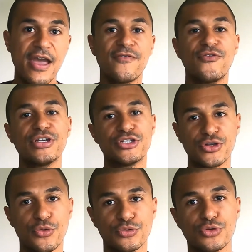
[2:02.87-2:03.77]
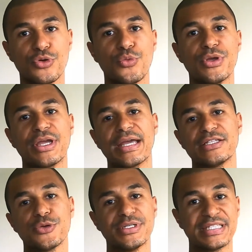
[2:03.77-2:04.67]
If we don't, we
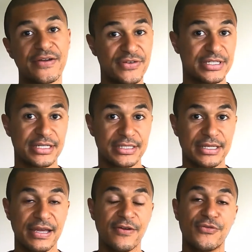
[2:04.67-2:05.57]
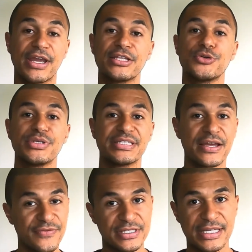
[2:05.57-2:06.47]
get into a deficit. If we get into a
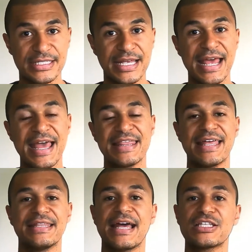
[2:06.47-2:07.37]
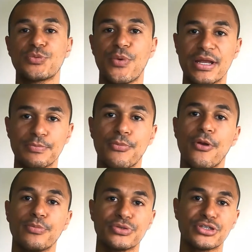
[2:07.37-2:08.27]
deficit, then that's when
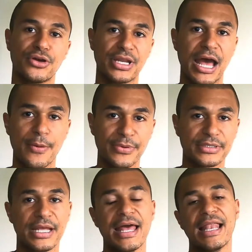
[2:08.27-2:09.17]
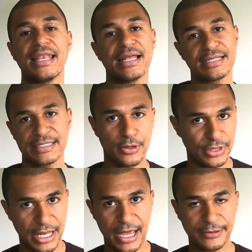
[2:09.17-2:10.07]
problems start to happen later down
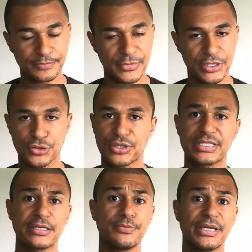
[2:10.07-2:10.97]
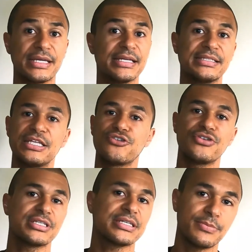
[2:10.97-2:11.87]
the line. So this can be
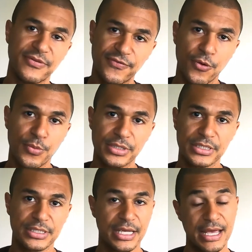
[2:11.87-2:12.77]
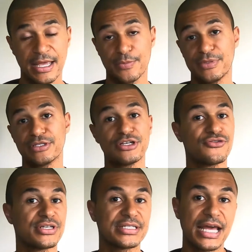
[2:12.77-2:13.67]
decreases in performance, can be
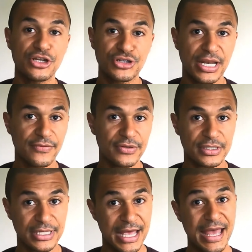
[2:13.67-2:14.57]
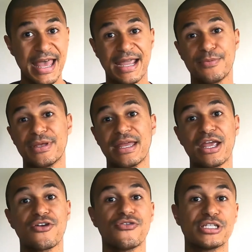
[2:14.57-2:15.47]
decrease in energy levels, it can be
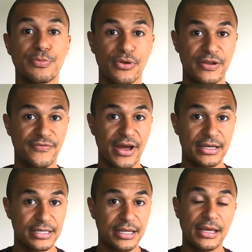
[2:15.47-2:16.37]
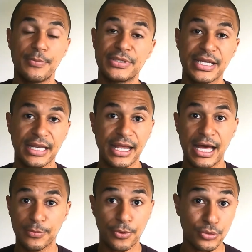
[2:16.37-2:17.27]
increased body fat, in particular
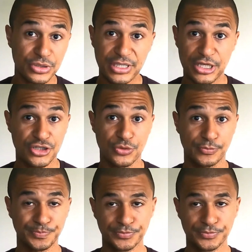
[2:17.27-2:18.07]
adipose tissue.